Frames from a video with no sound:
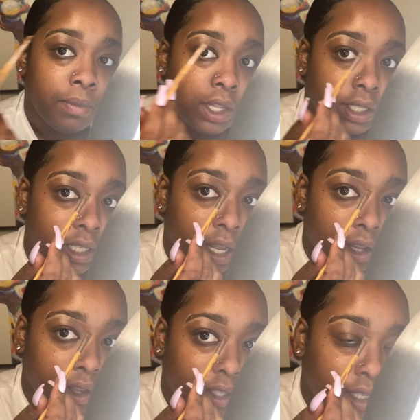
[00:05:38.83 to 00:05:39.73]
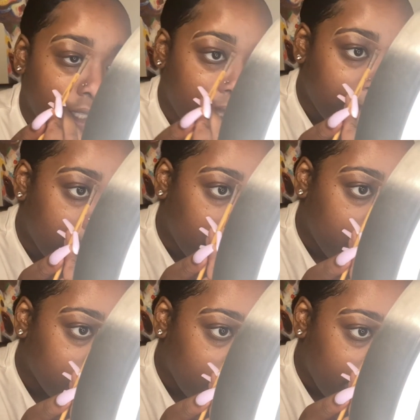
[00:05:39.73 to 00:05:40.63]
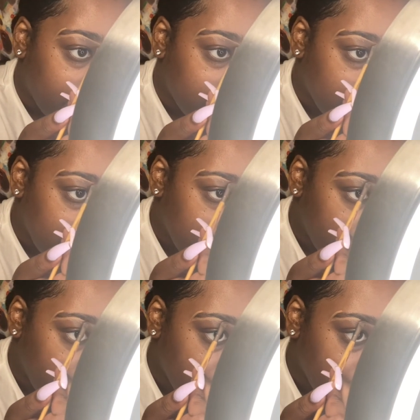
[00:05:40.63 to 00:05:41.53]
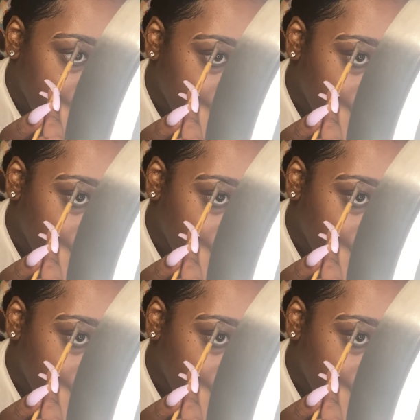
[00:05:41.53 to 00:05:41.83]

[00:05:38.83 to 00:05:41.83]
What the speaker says: See, now y'all see that my brow's actually shaped.